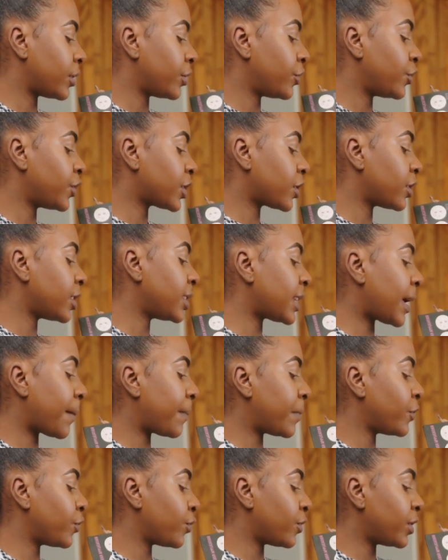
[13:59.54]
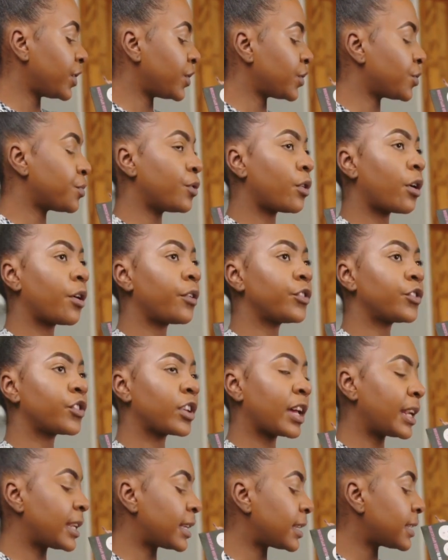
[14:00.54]
Just going to dab into these three orange
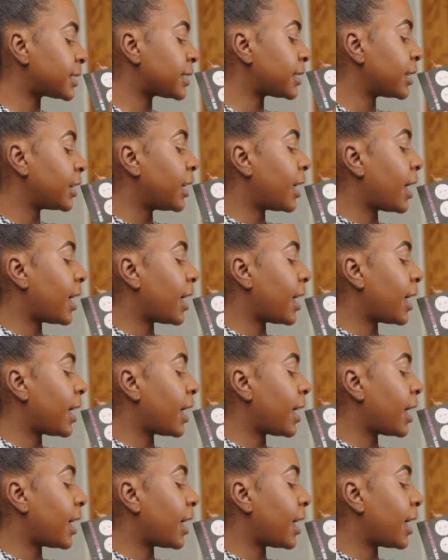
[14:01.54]
colors